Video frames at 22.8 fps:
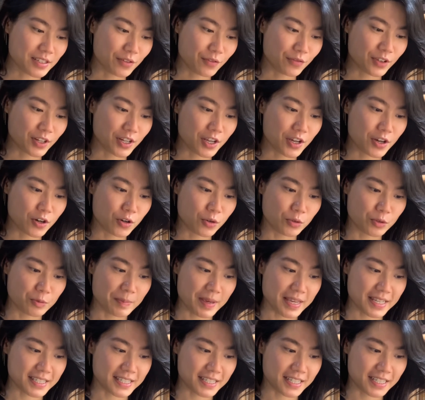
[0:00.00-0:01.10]
video will
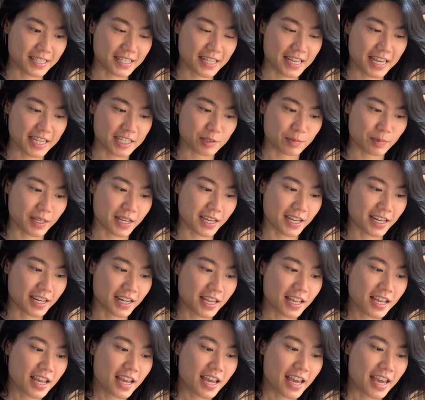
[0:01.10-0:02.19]
basically explain
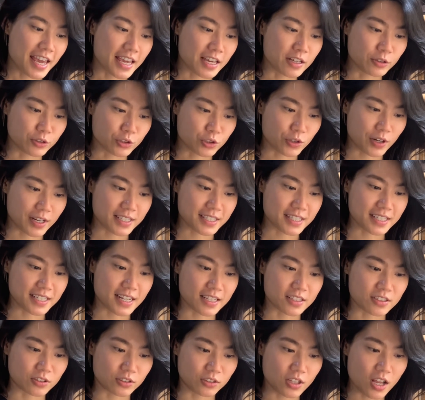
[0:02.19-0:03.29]
Hegel's
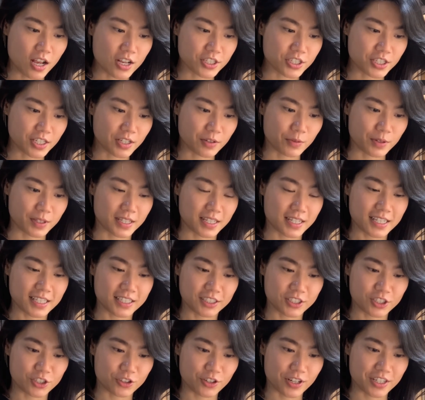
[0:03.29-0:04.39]
transcendental logic with an
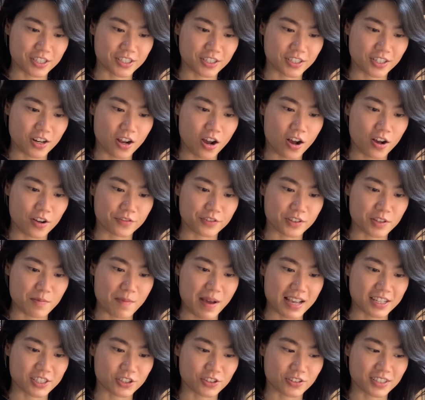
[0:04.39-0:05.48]
illustration of the
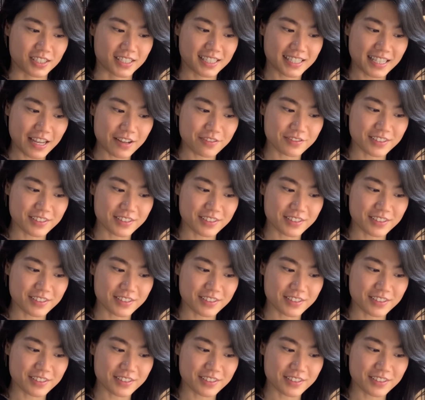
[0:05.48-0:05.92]
master and slave